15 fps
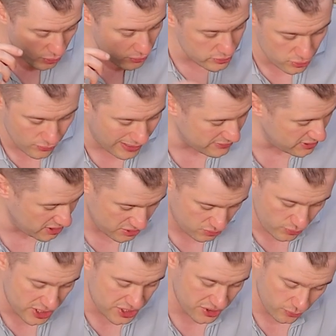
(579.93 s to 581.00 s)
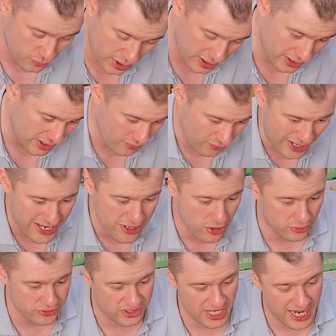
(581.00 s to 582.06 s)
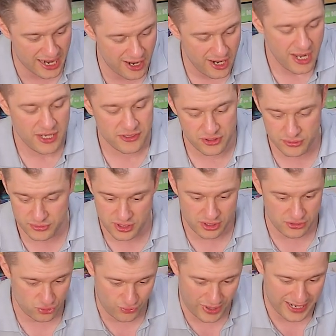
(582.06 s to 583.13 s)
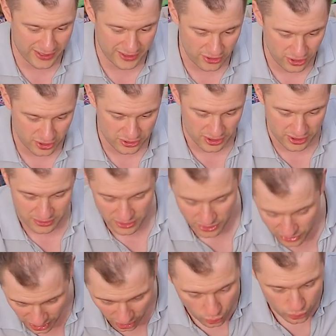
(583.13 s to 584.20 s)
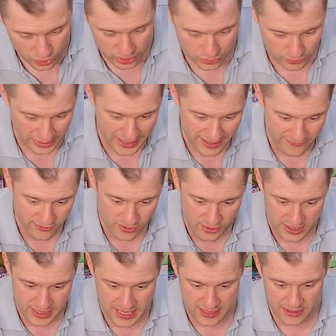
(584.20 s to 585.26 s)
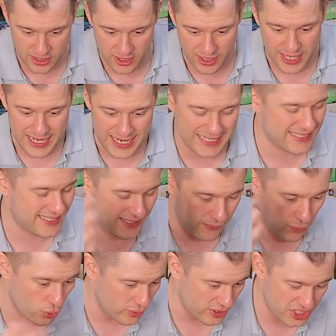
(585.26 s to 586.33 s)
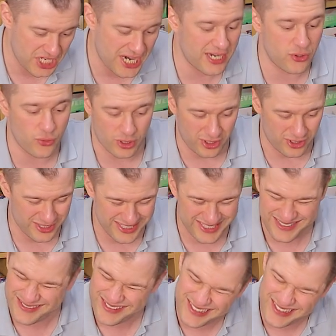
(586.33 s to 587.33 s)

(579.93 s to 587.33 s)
Who's surrounding this region? Well, there are rain gods there, so there's a dragon god, a Kokolkan or whatever, and then Itzamu and a jaguar god. It's like,